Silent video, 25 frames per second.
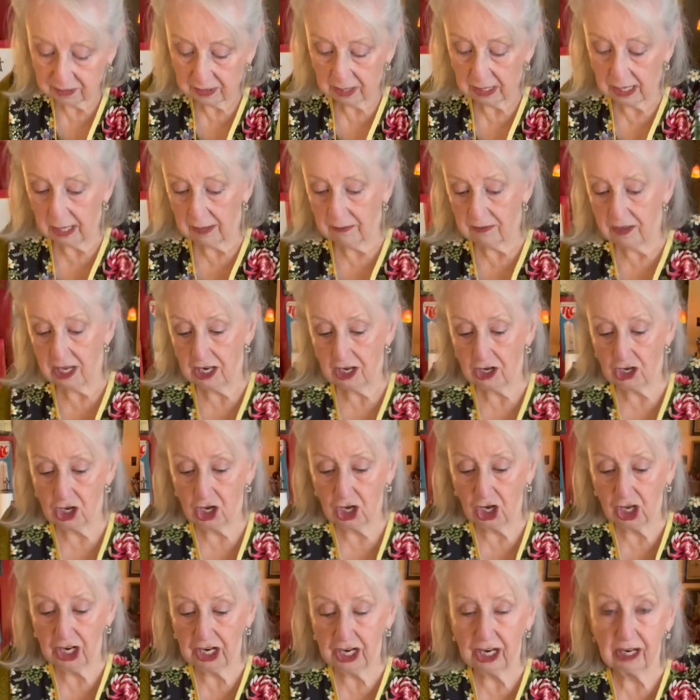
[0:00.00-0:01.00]
And then
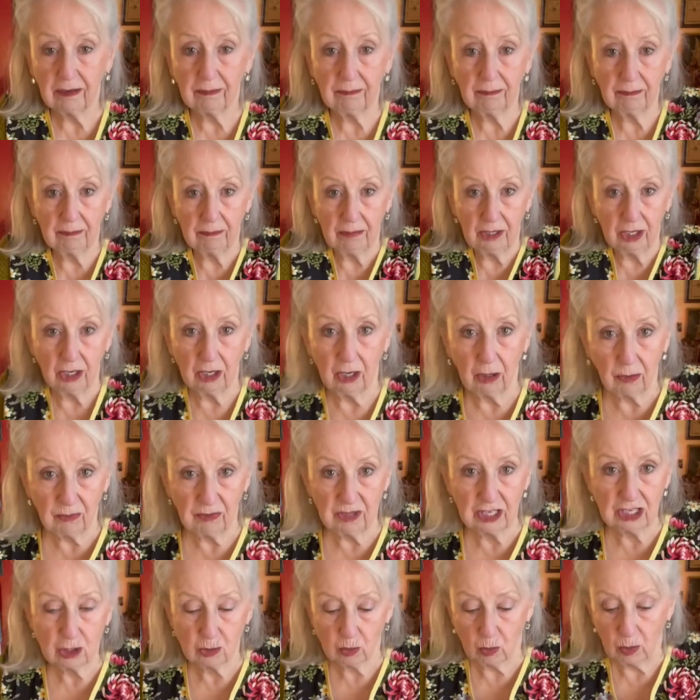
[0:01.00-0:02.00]
cut it,
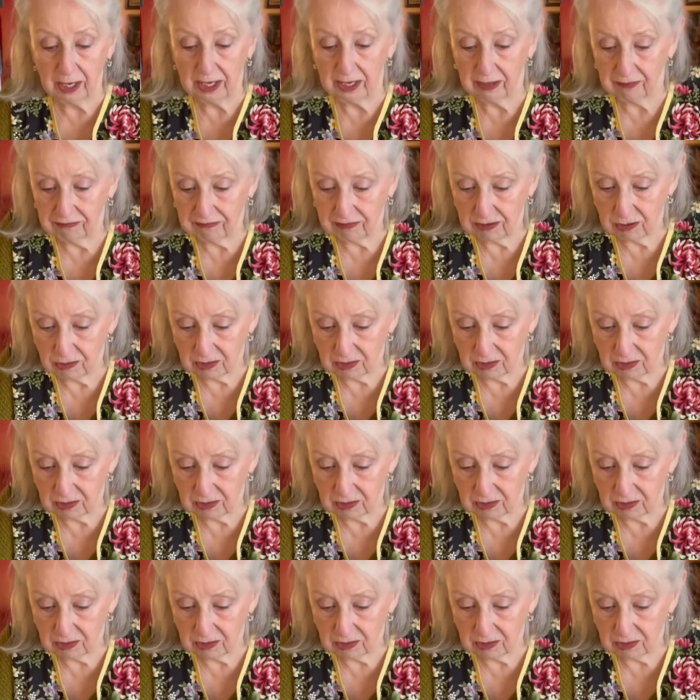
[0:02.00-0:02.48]
this way a few